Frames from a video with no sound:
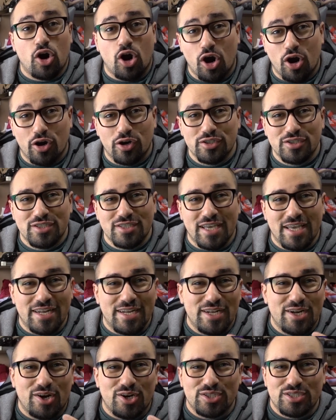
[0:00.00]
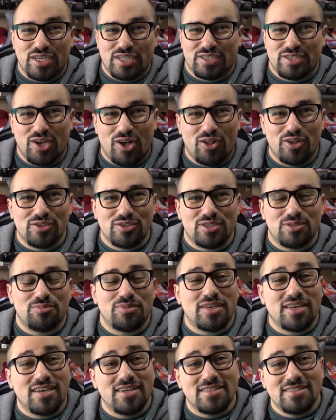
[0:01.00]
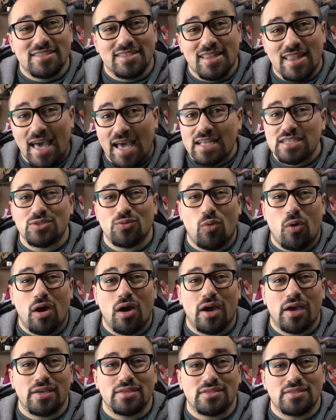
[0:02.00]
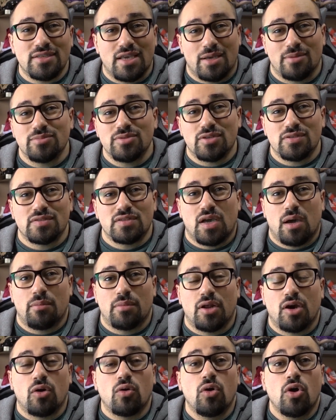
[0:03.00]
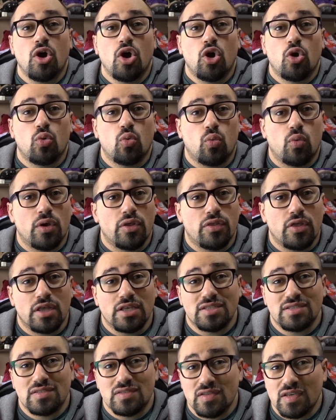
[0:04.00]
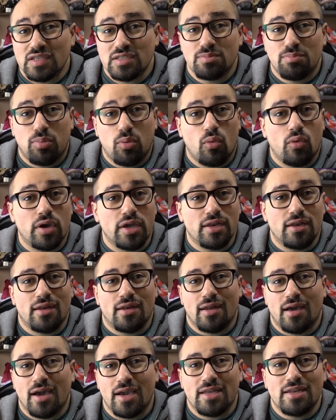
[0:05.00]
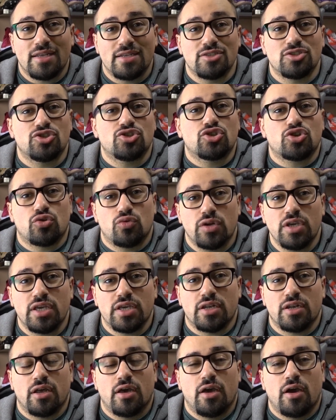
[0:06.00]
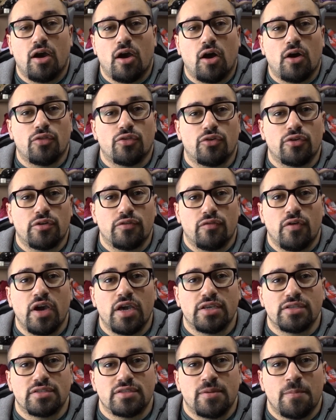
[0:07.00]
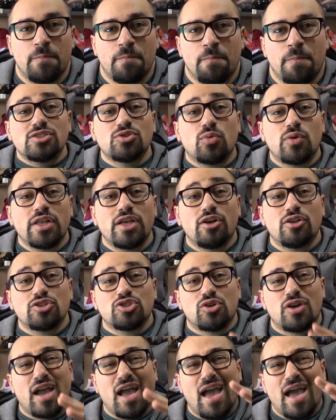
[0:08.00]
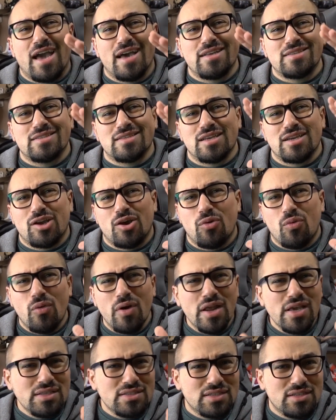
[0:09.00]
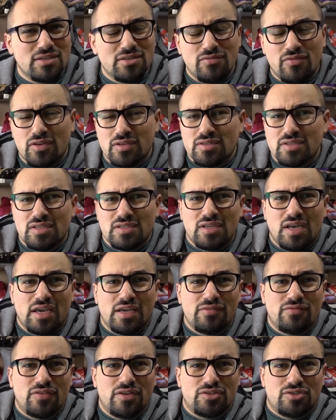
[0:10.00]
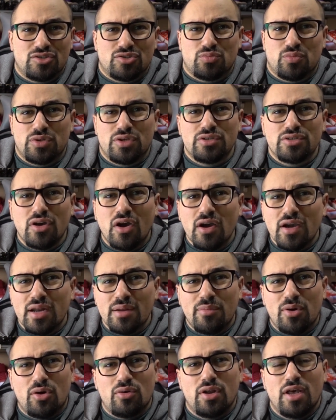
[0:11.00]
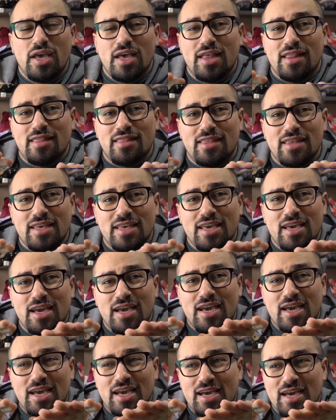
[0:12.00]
our hearts and in our technology, because that's why Samsung's coming out with 6.9-inch screen on their device. The S20 Ultra has crazy design features. When you're talking about the